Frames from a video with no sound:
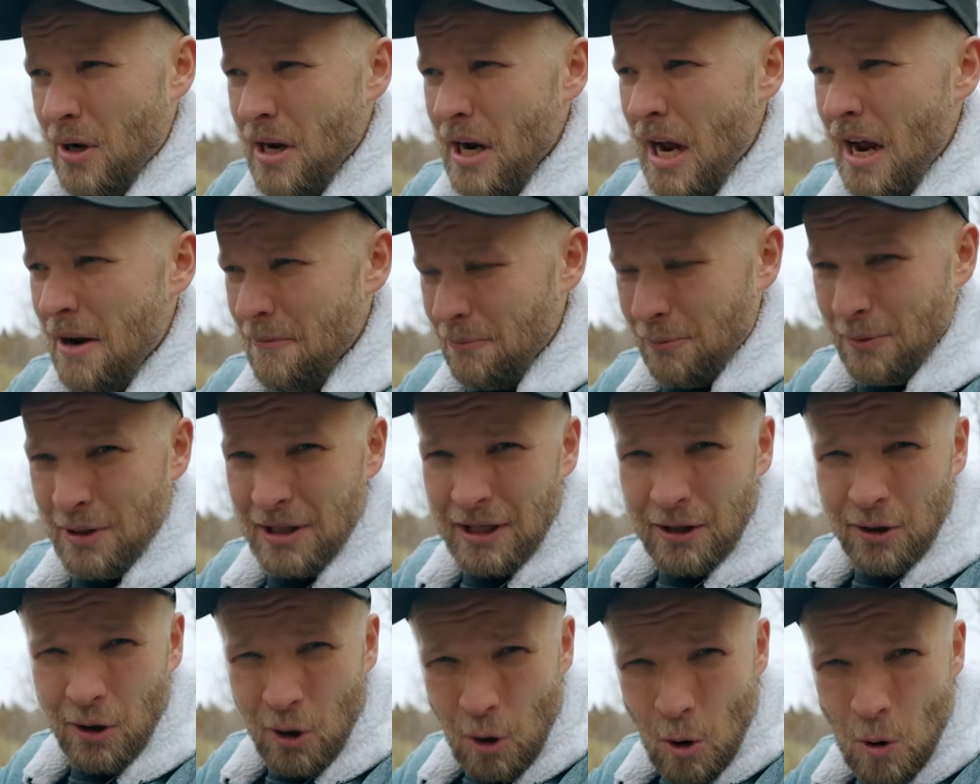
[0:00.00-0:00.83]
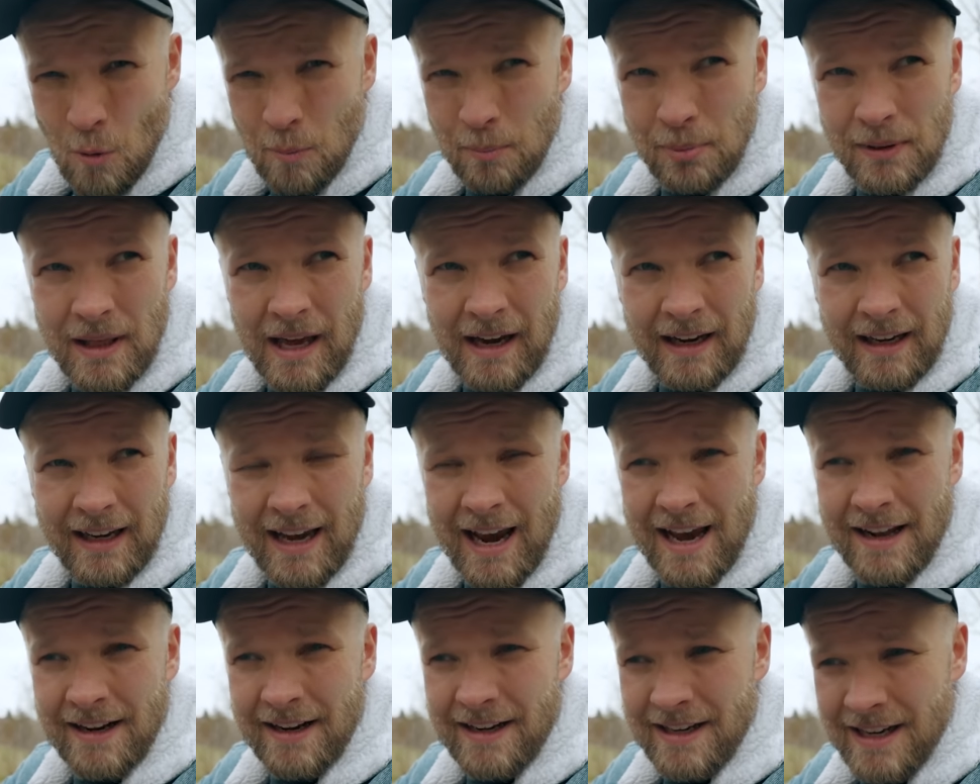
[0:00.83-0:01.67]
So I really hope that
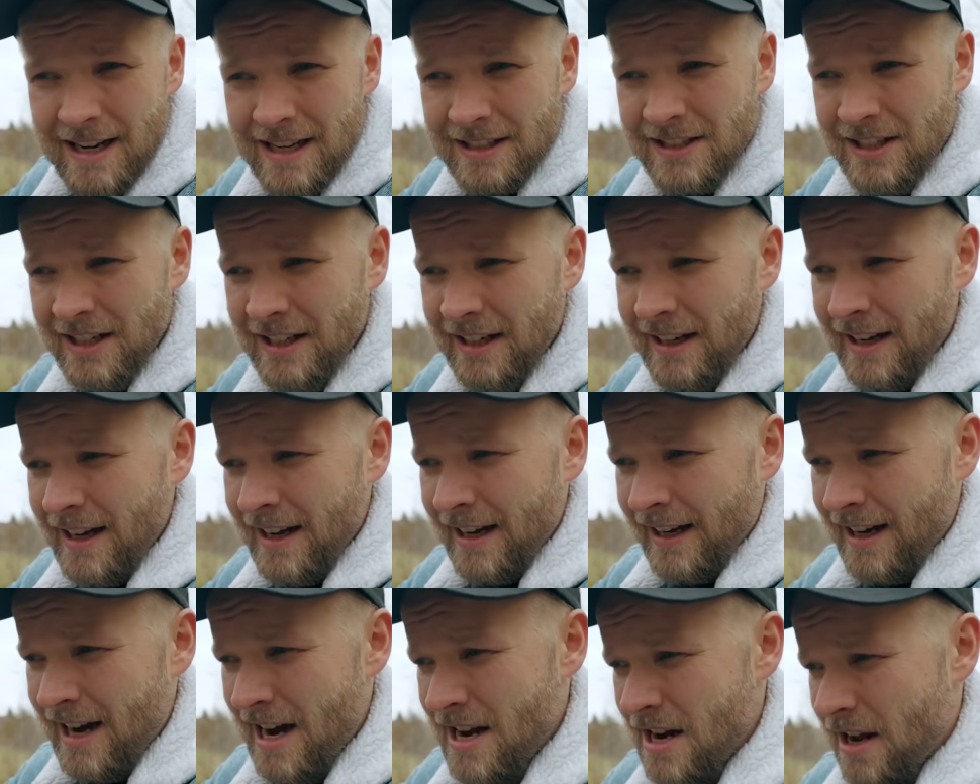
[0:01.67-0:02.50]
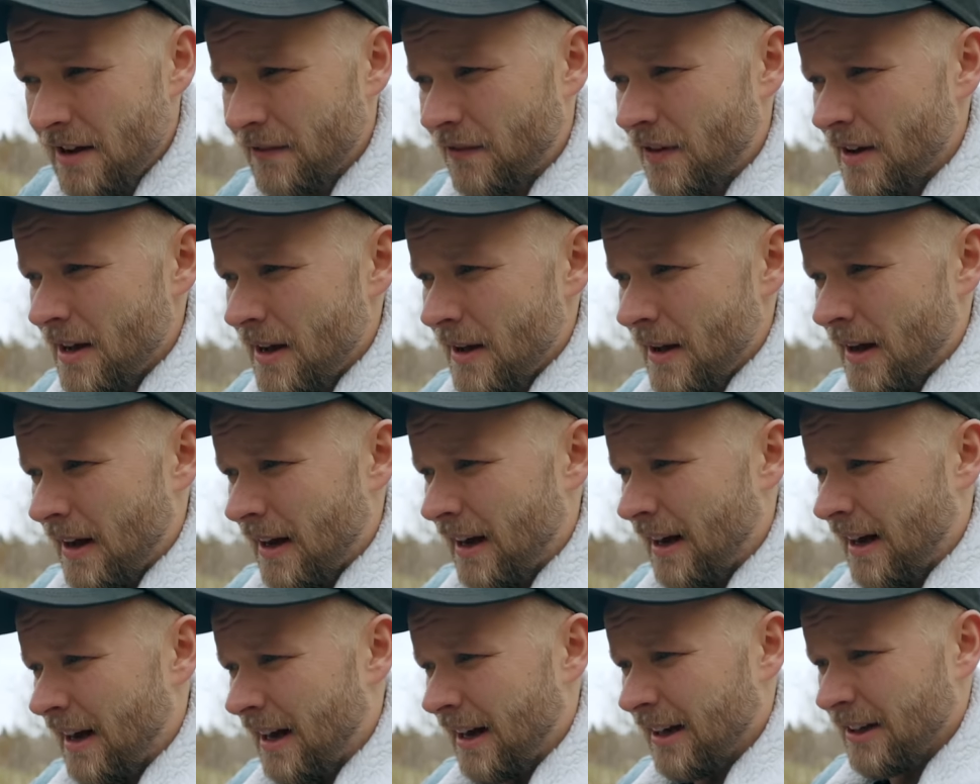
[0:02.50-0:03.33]
Canon isn't kind of
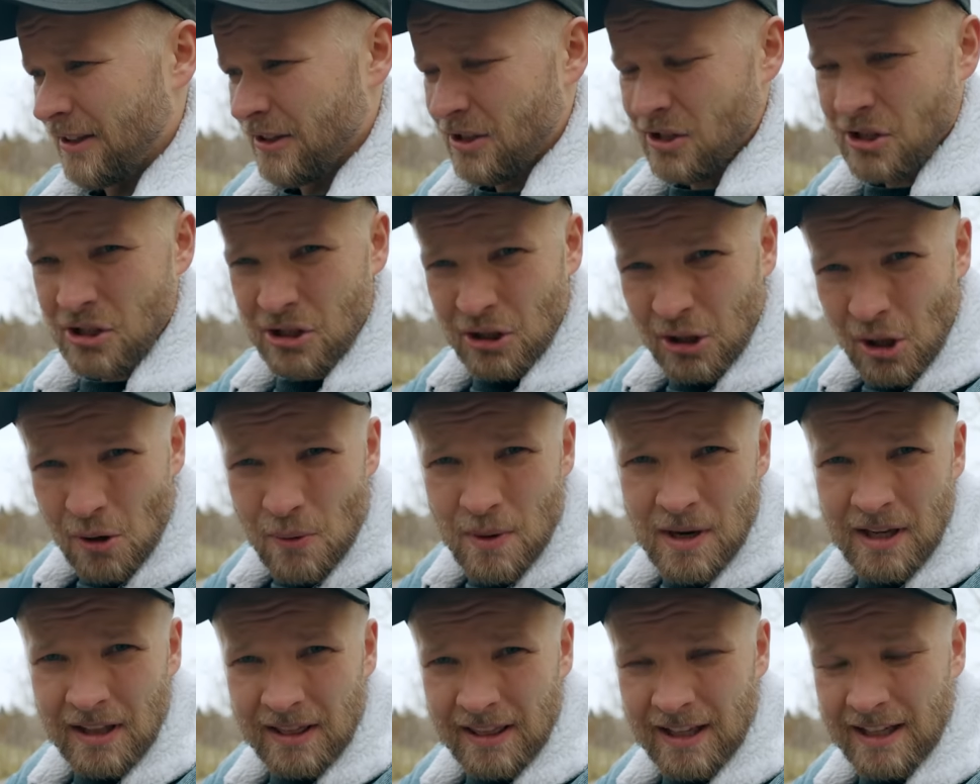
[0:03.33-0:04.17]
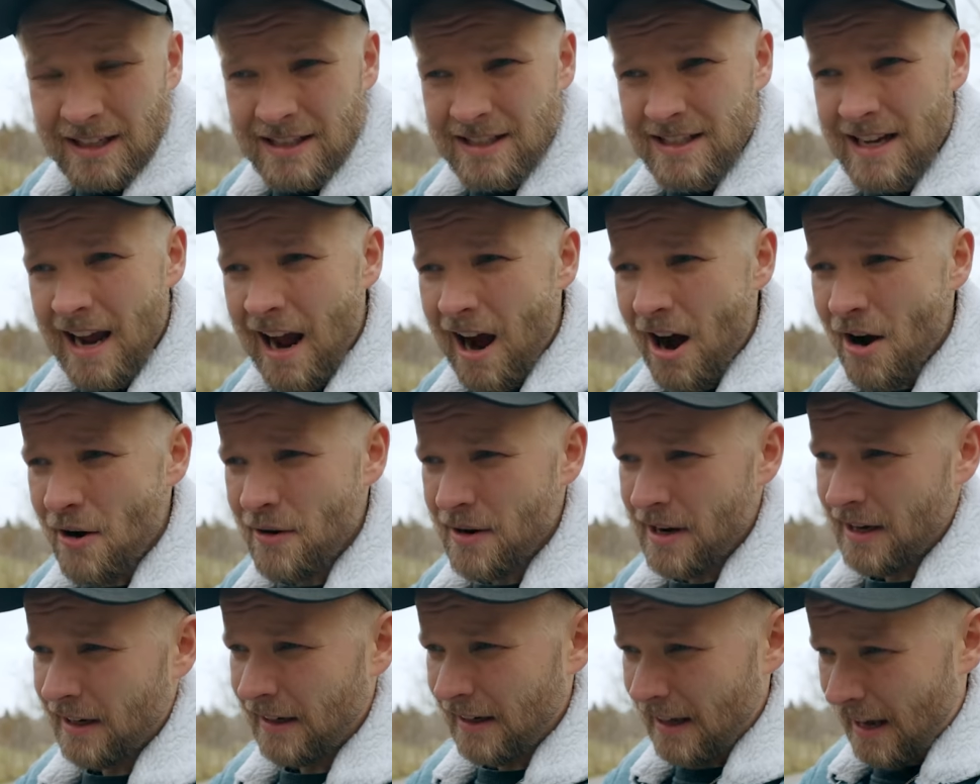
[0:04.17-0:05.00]
slowing things
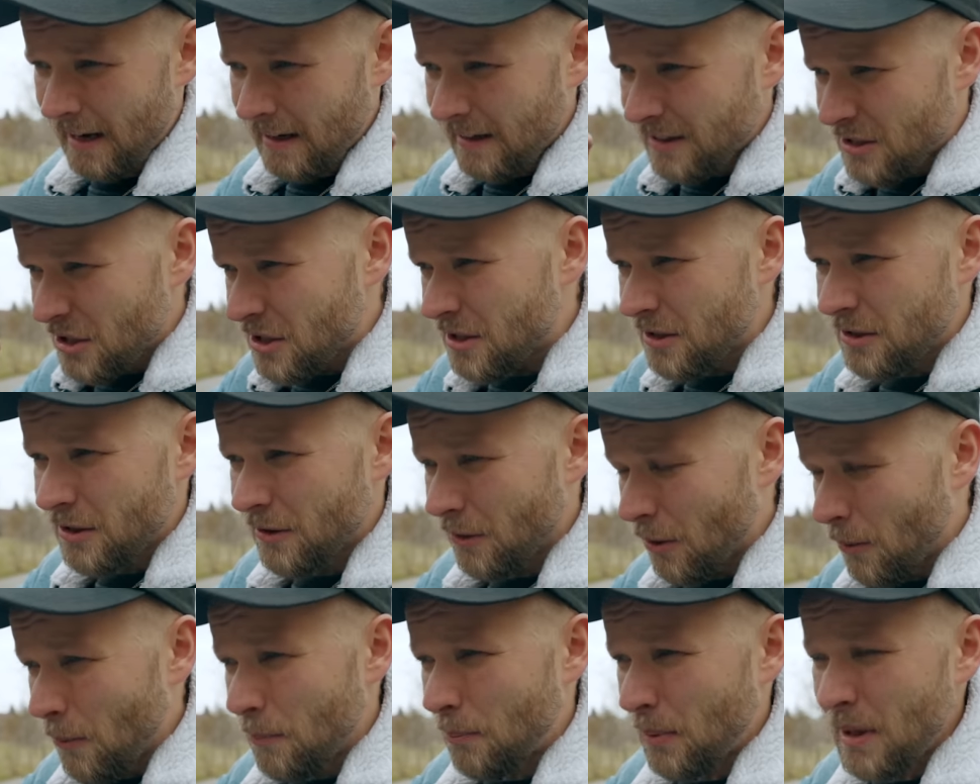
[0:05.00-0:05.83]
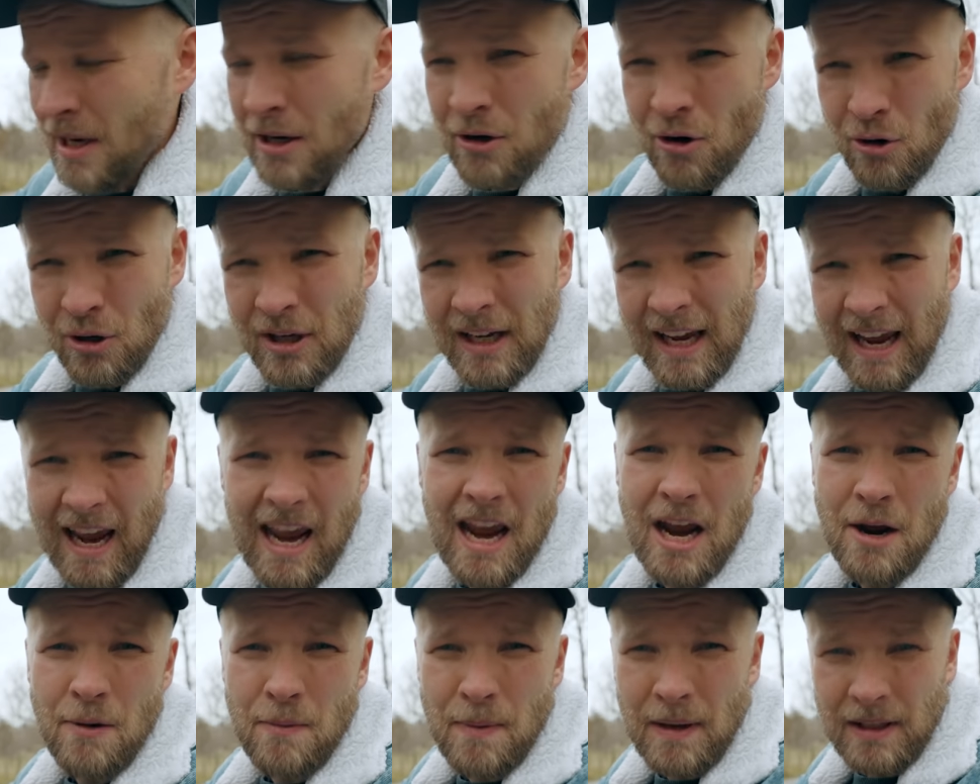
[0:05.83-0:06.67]
down and just being
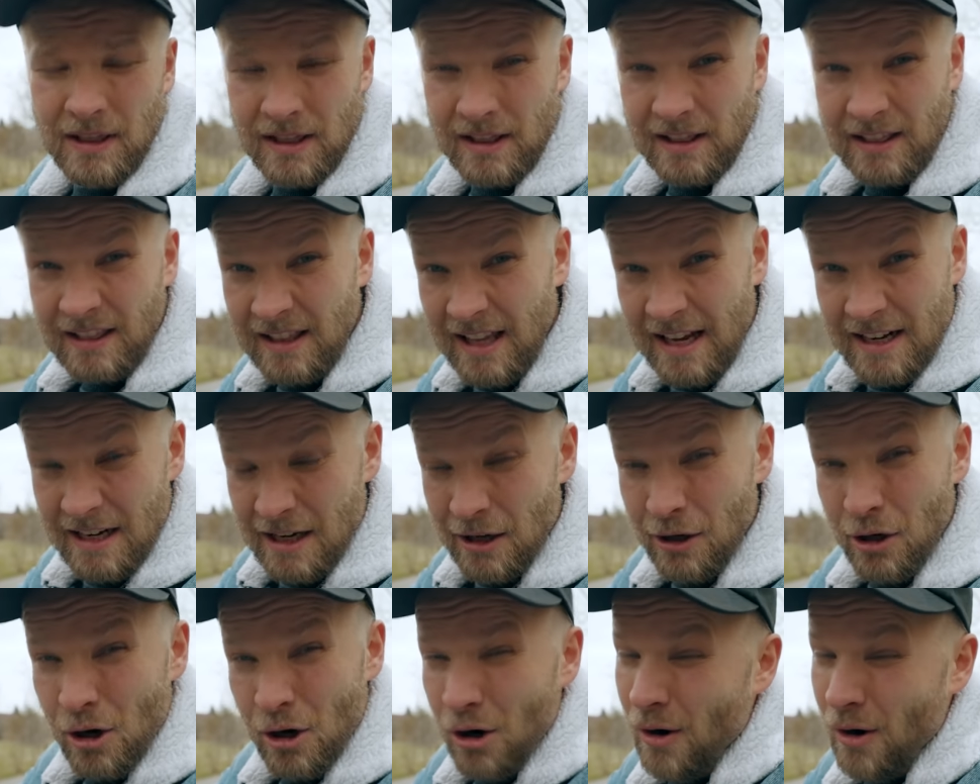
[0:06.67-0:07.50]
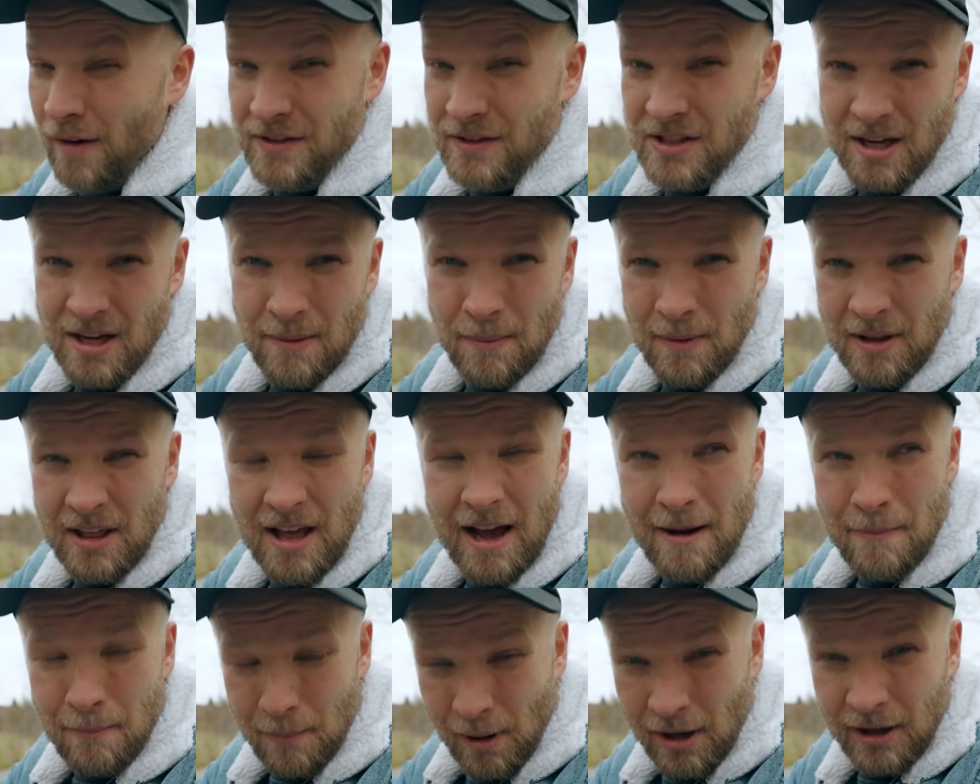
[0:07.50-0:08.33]
okay with letting go of some of
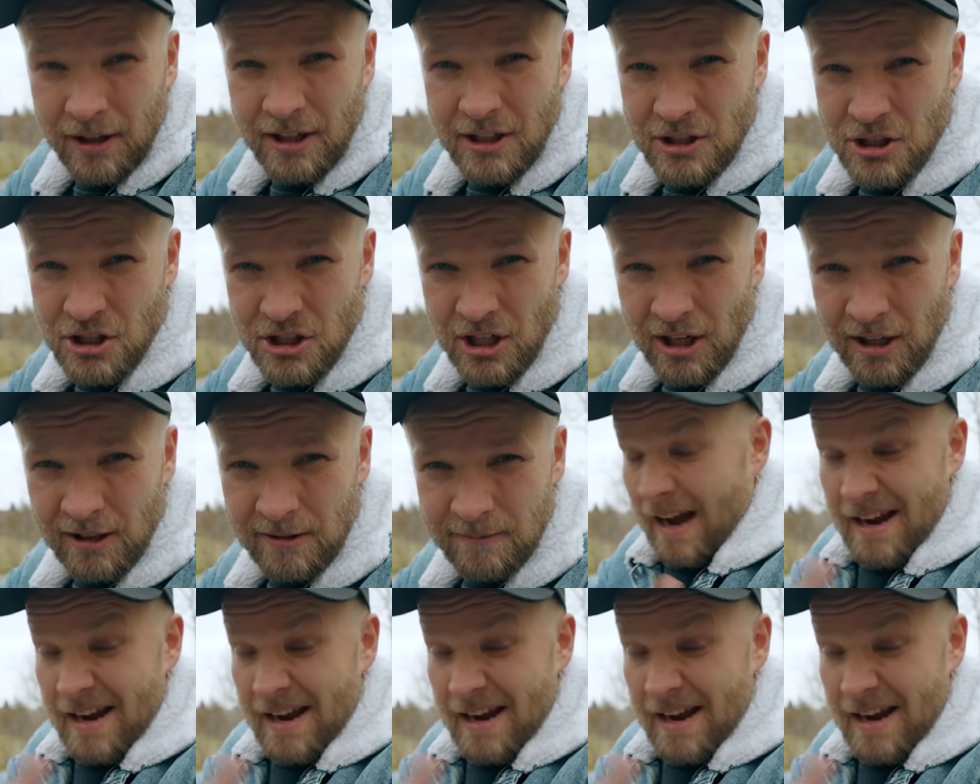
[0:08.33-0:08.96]
that market share.